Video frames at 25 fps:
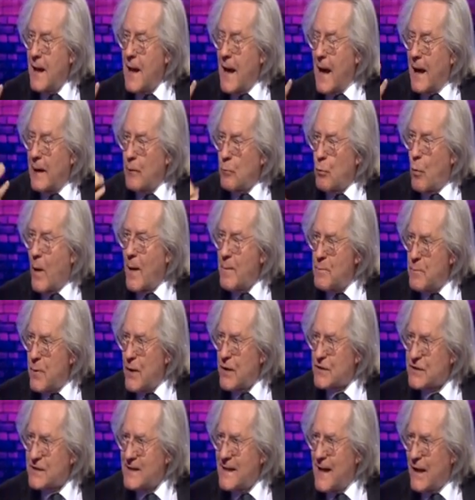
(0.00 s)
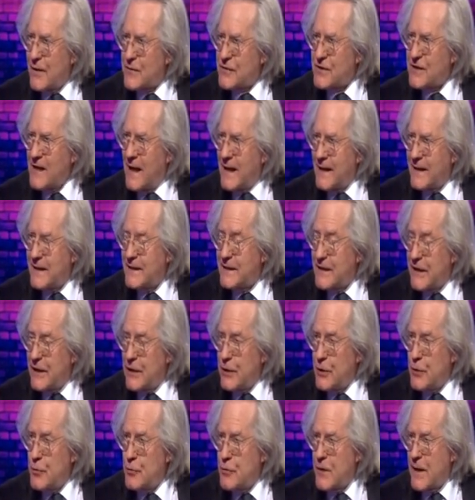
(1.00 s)
and 1 person outside it in
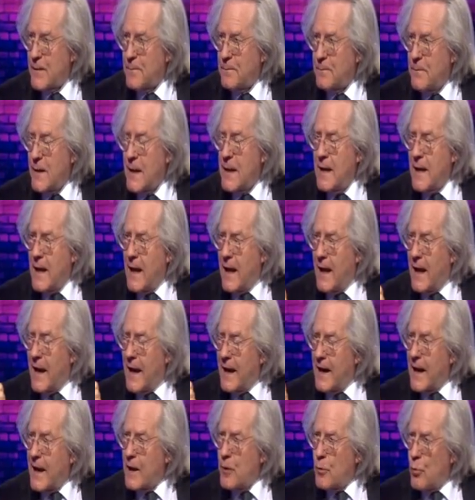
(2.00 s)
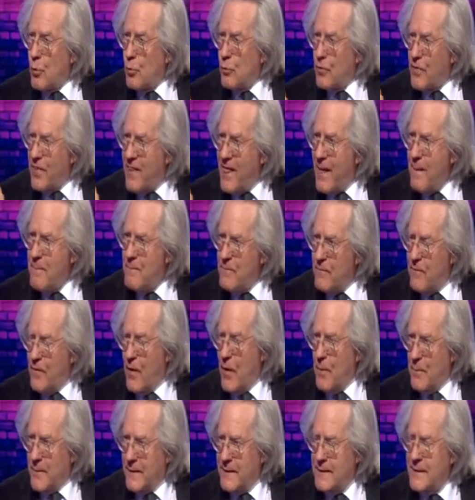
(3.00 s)
UKIP, and I called them
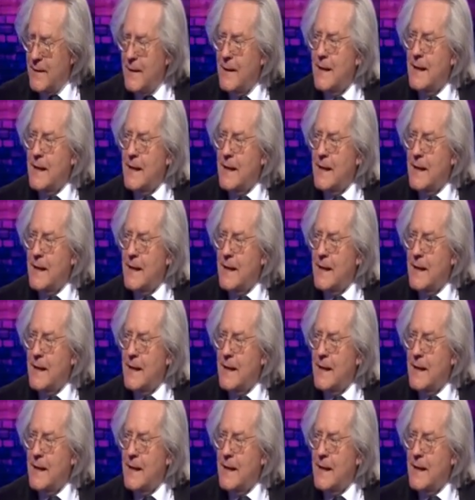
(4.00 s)
vermin.